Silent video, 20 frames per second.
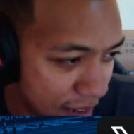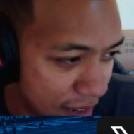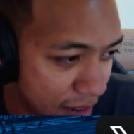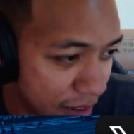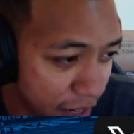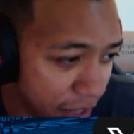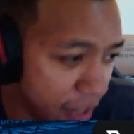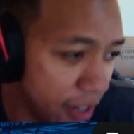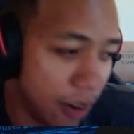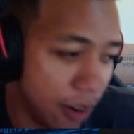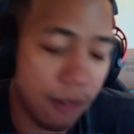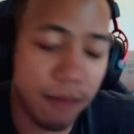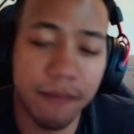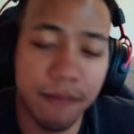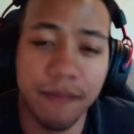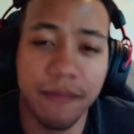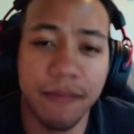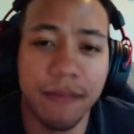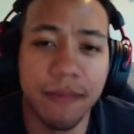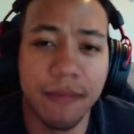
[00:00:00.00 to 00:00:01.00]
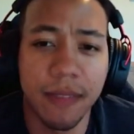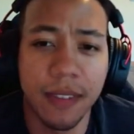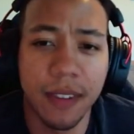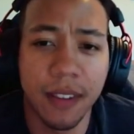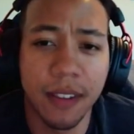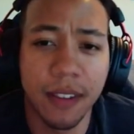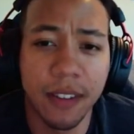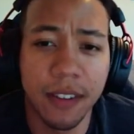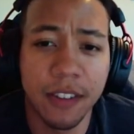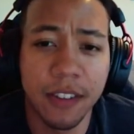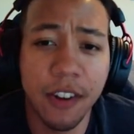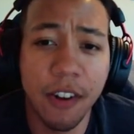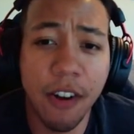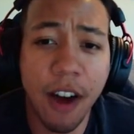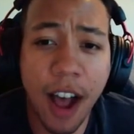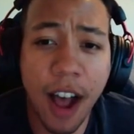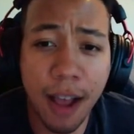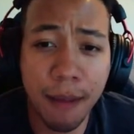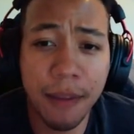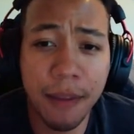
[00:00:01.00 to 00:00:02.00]
No, you don't. So
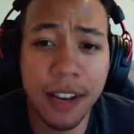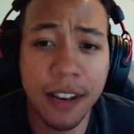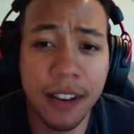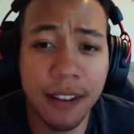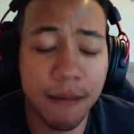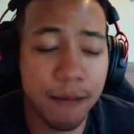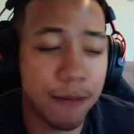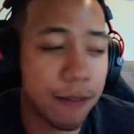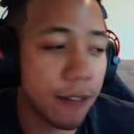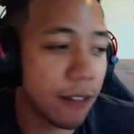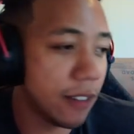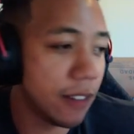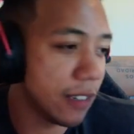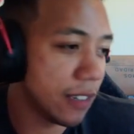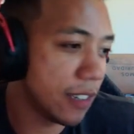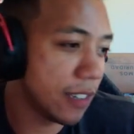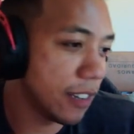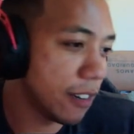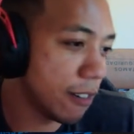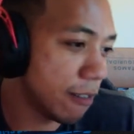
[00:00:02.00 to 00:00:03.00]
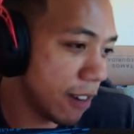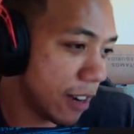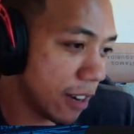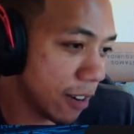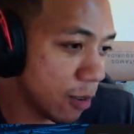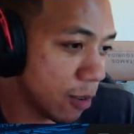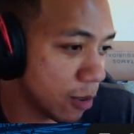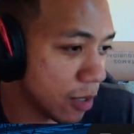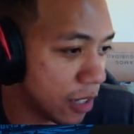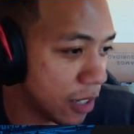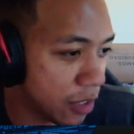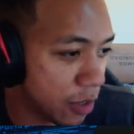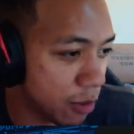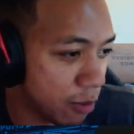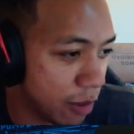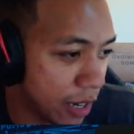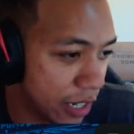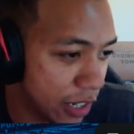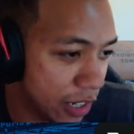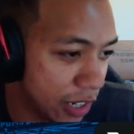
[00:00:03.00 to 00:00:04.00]
I'm in it for this theoretical
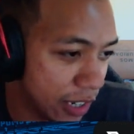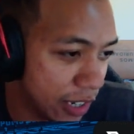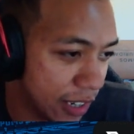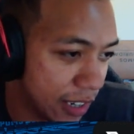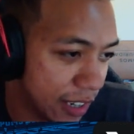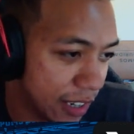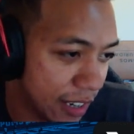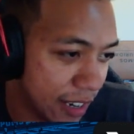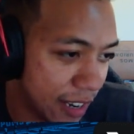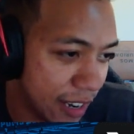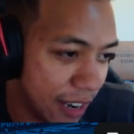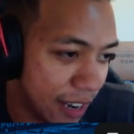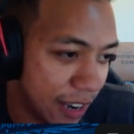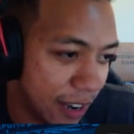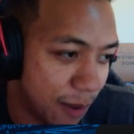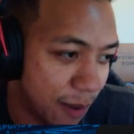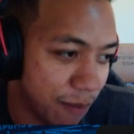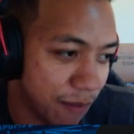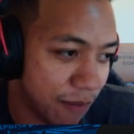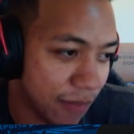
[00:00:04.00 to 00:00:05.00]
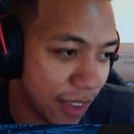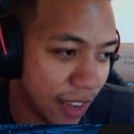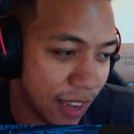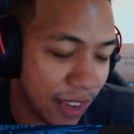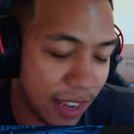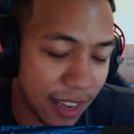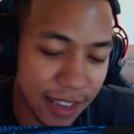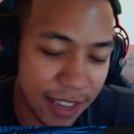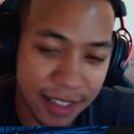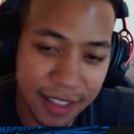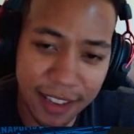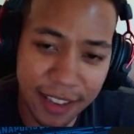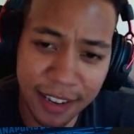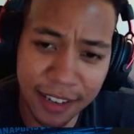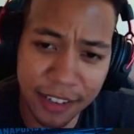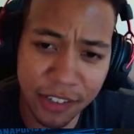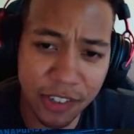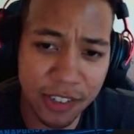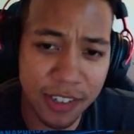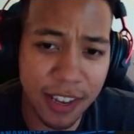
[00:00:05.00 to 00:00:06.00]
situation. I
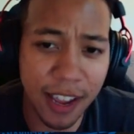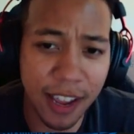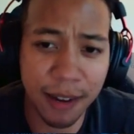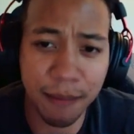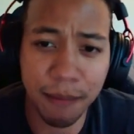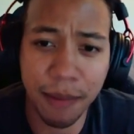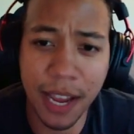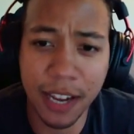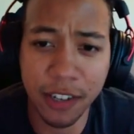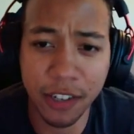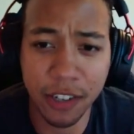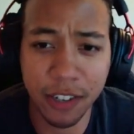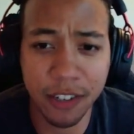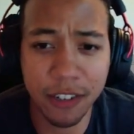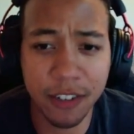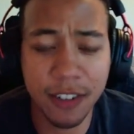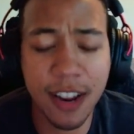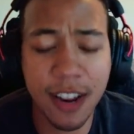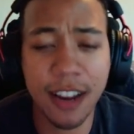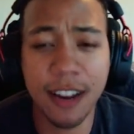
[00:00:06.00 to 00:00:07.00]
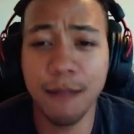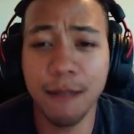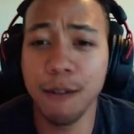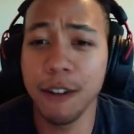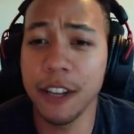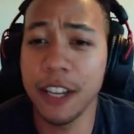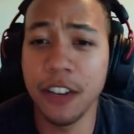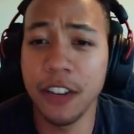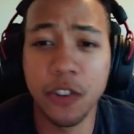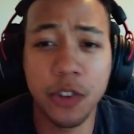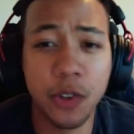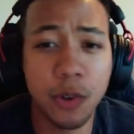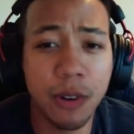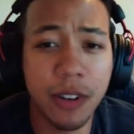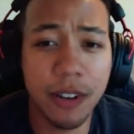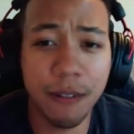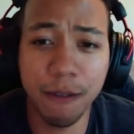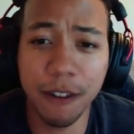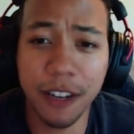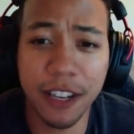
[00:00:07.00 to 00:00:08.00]
think just adding Patrick Surtain, if we can do
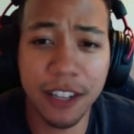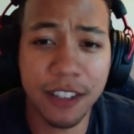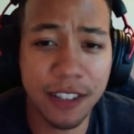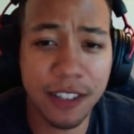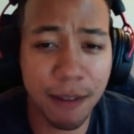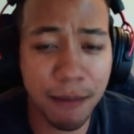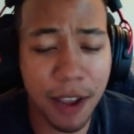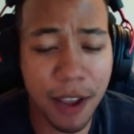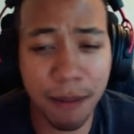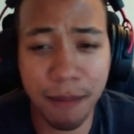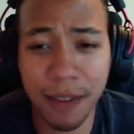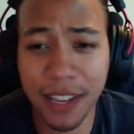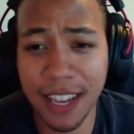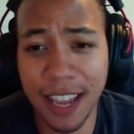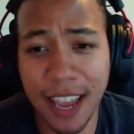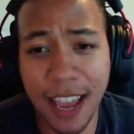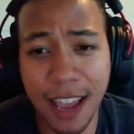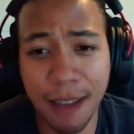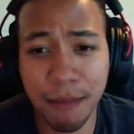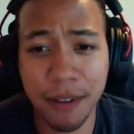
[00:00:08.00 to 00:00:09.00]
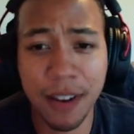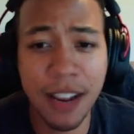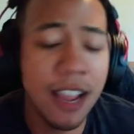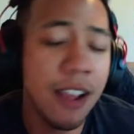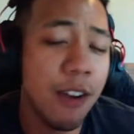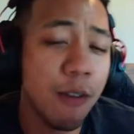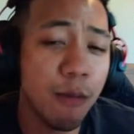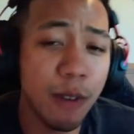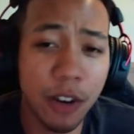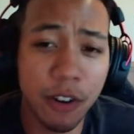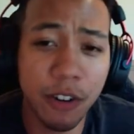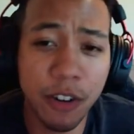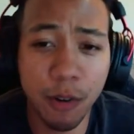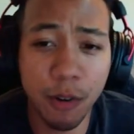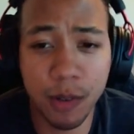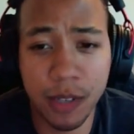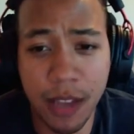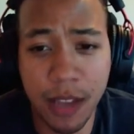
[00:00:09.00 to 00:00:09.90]
it, if we could somehow make it happen. We don't know what's